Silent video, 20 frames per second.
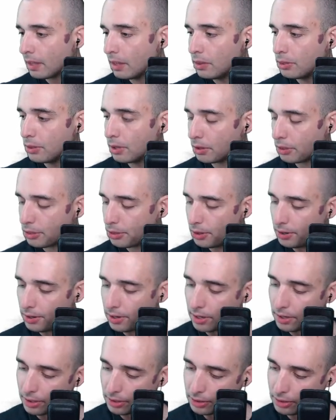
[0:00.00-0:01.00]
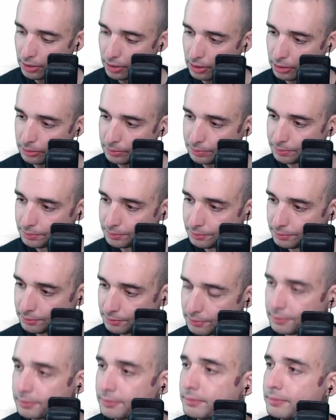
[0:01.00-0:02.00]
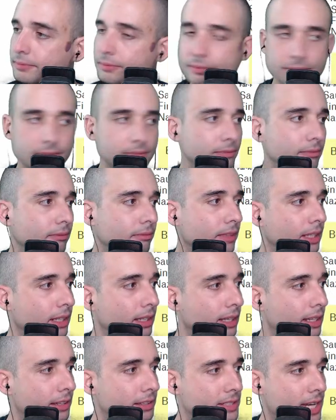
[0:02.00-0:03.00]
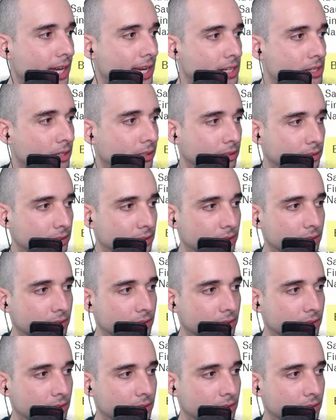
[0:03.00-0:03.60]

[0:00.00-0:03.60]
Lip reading: The third article is titled,